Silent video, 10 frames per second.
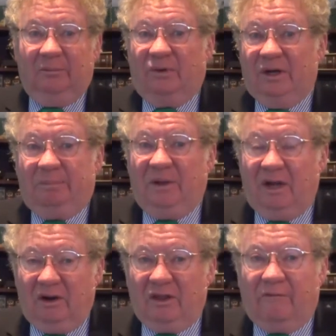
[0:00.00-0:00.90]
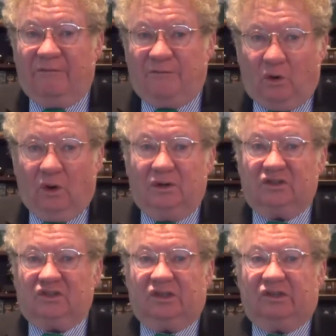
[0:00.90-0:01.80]
prepare the
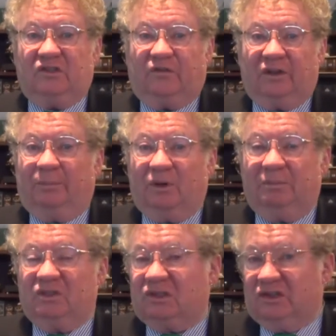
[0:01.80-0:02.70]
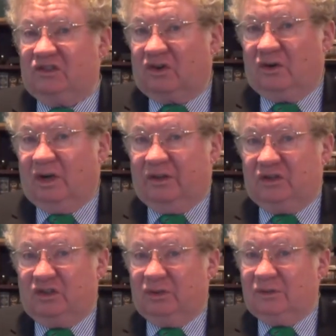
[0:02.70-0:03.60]
forces for the purpose of destroying the
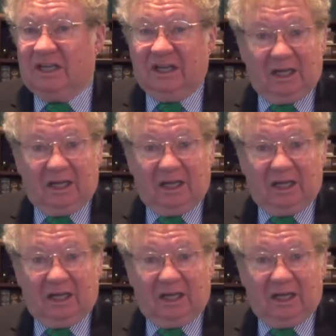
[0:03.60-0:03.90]
Jews,